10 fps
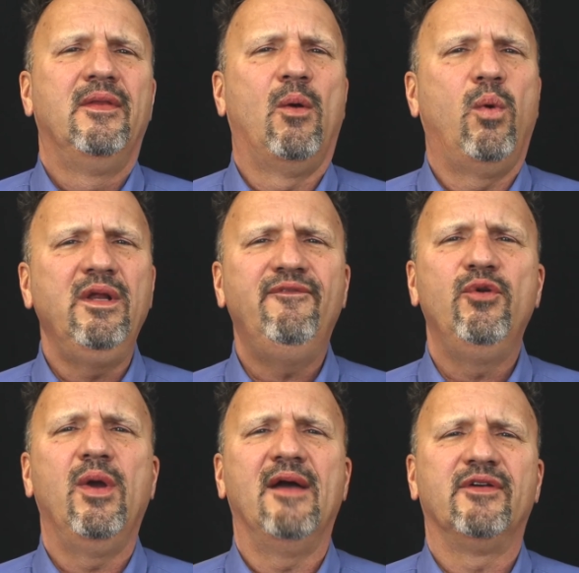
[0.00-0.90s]
Now, what if
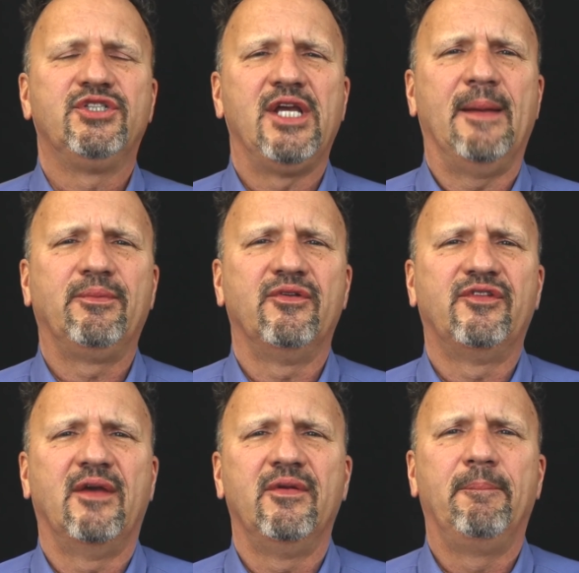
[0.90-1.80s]
you have a Chapter
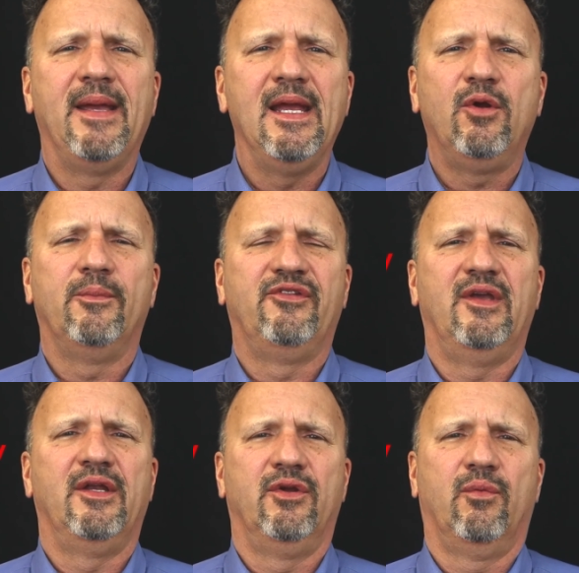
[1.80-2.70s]
7
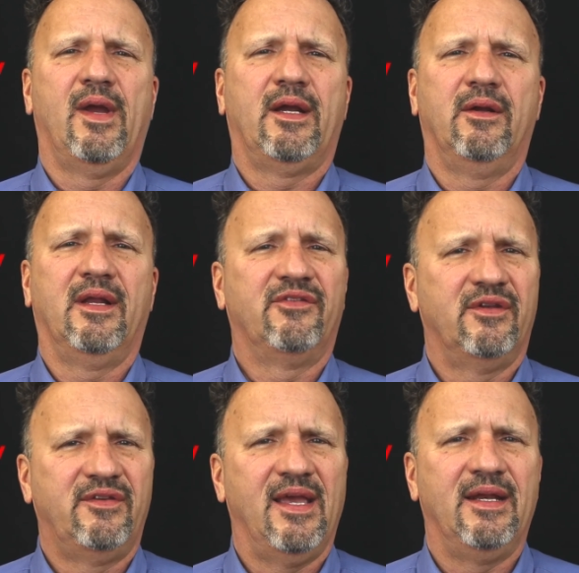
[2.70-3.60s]
bankruptcy on your record as
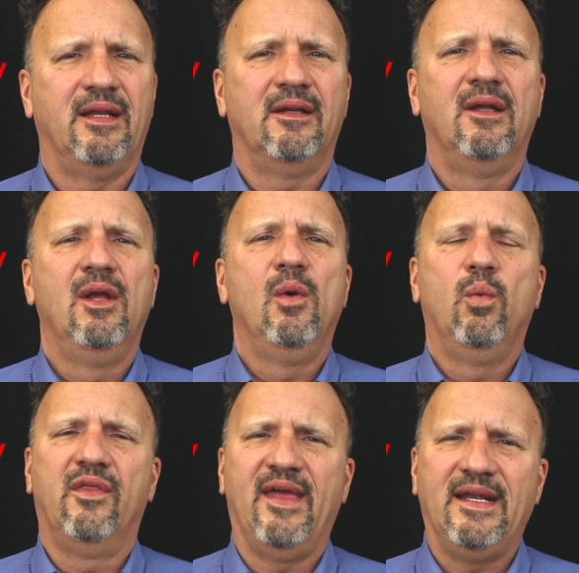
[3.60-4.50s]
a tenant?
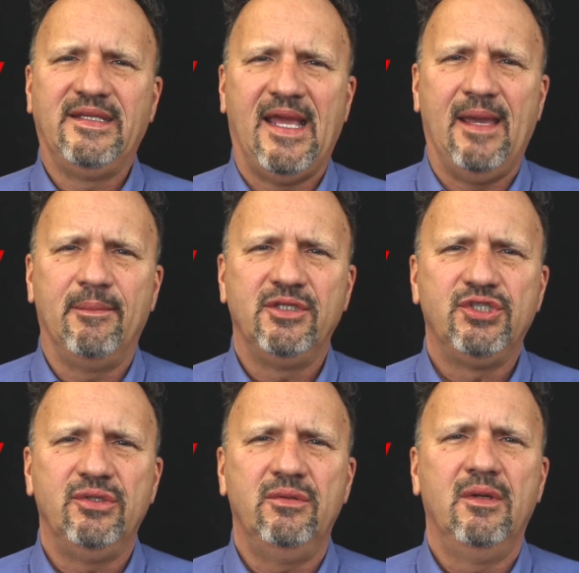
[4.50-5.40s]
Will that damage
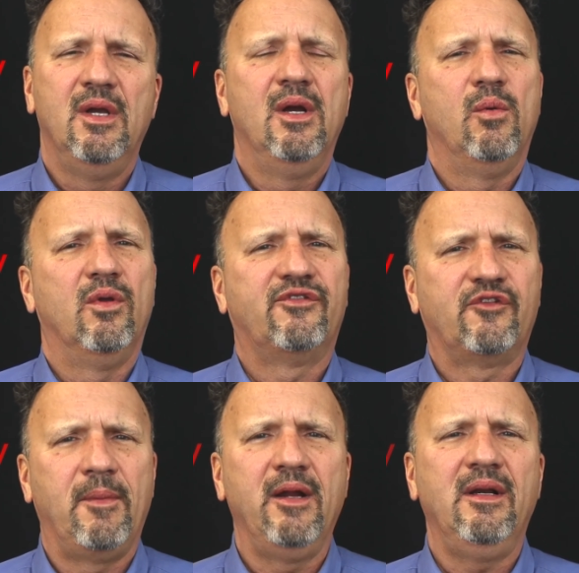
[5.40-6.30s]
you? Well,
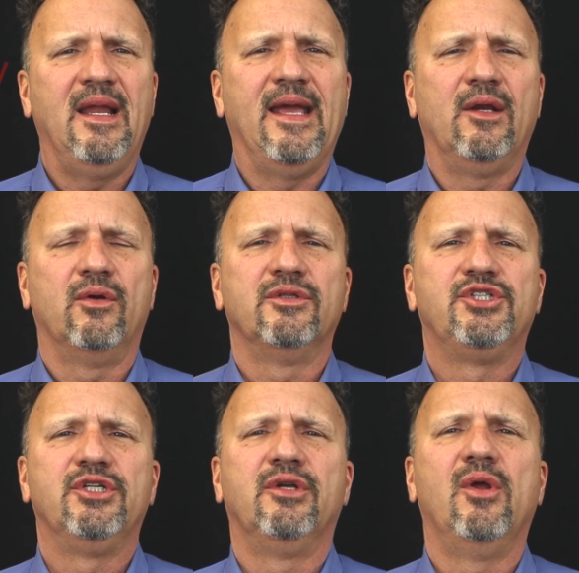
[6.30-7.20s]
smart landlords
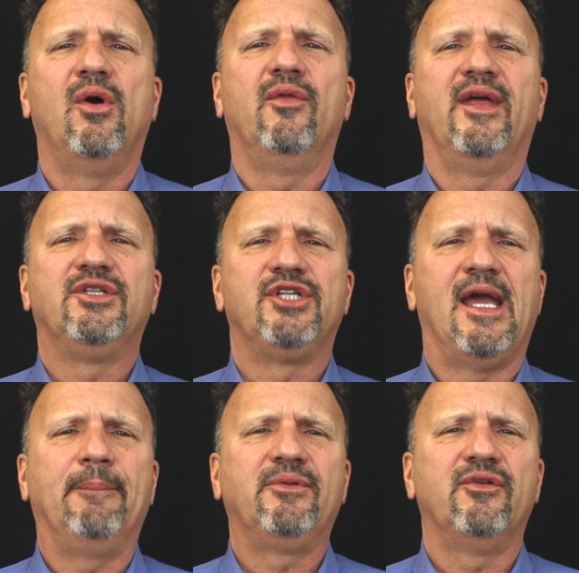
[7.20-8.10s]
should know that
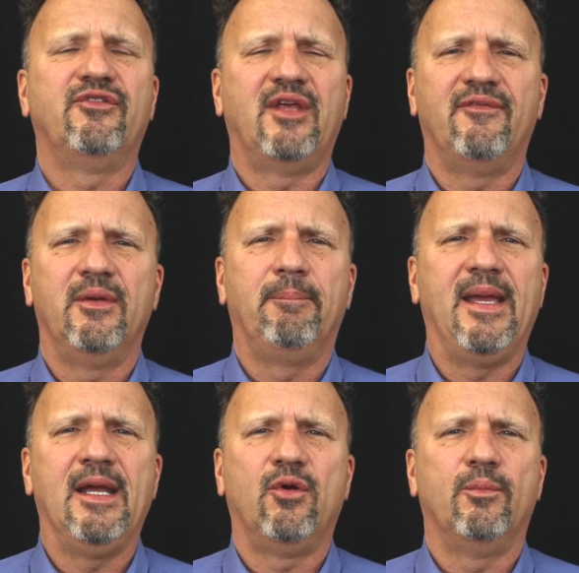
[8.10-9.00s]
Chapter 7
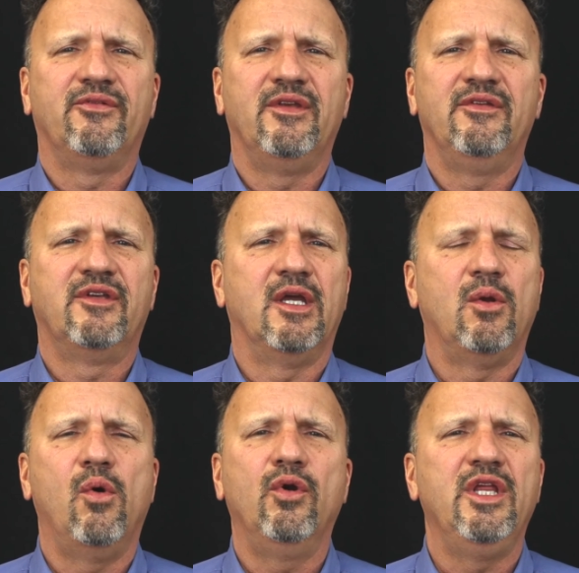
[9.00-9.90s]
bankruptcies can
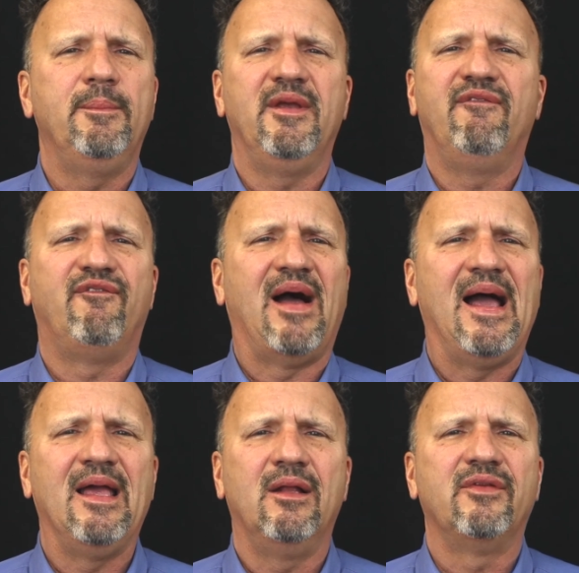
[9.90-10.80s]
only be
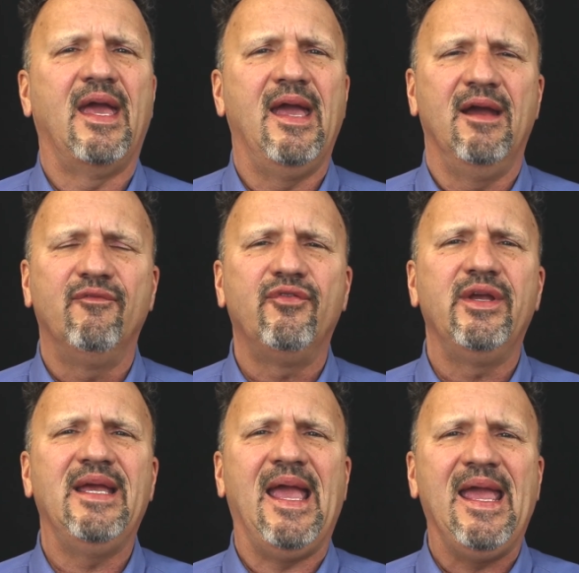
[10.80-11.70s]
filed
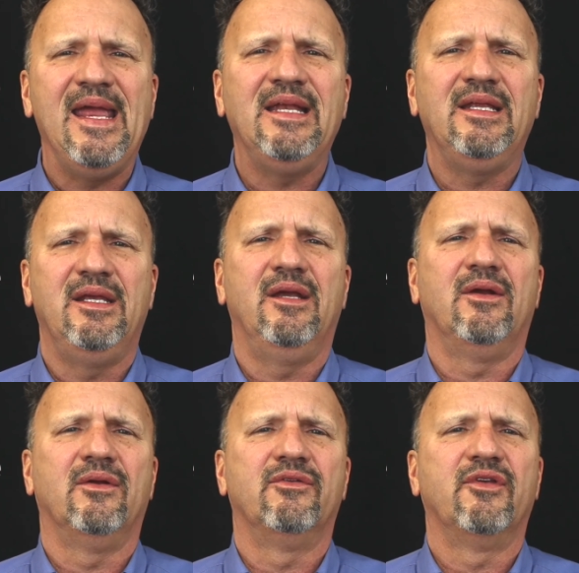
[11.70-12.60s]
every 8
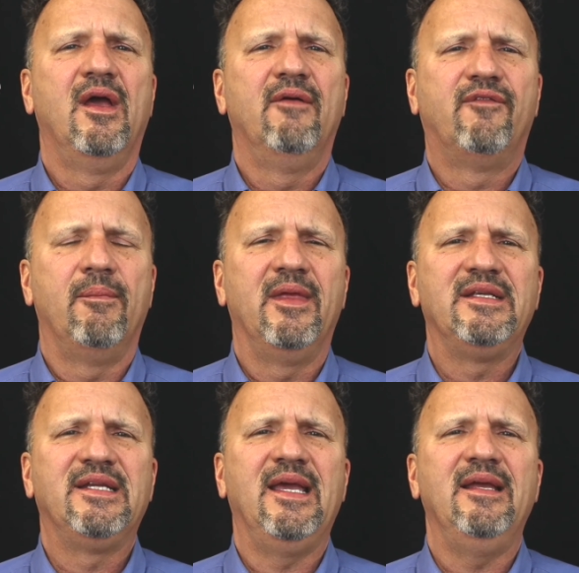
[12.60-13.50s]
years from the
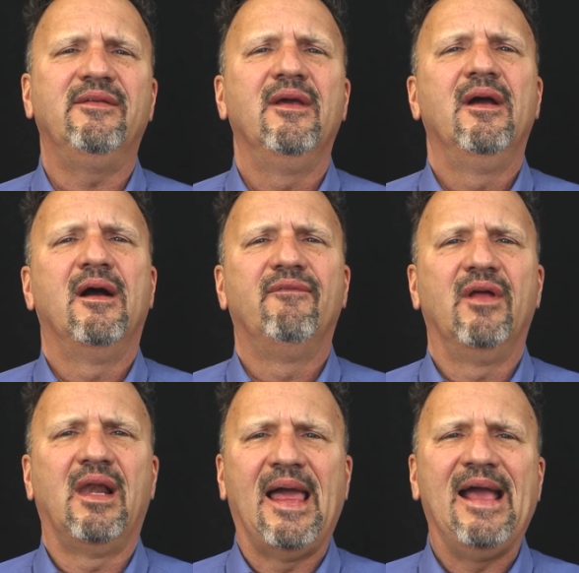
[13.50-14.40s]
date of
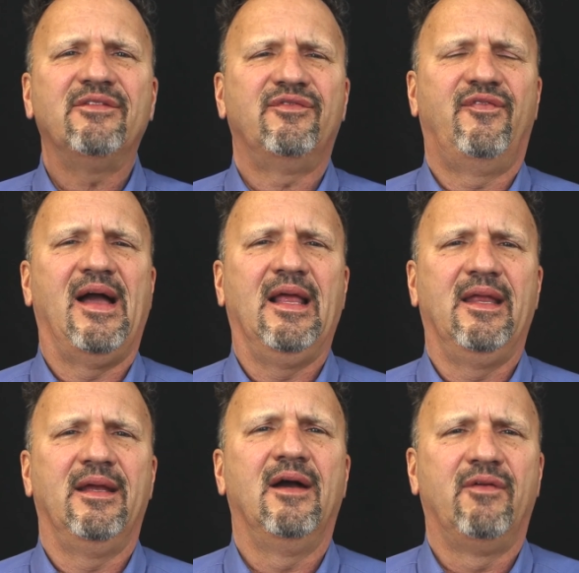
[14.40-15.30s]
the last
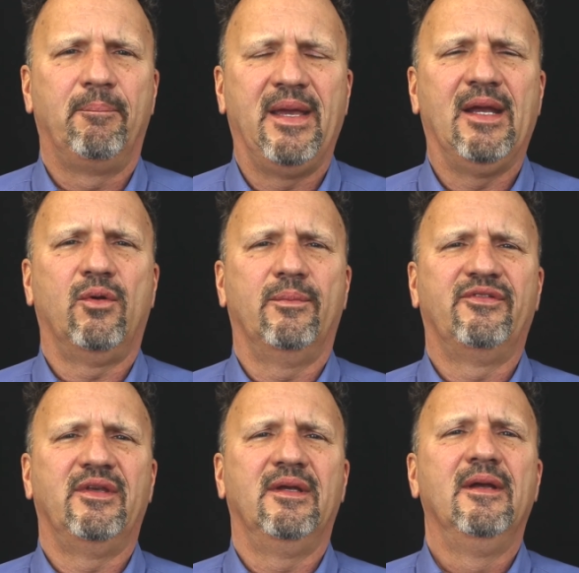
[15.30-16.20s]
filing of a
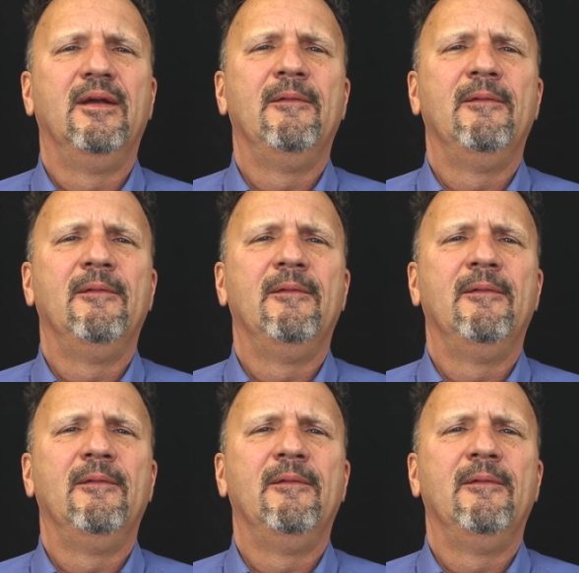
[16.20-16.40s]
bankruptcy.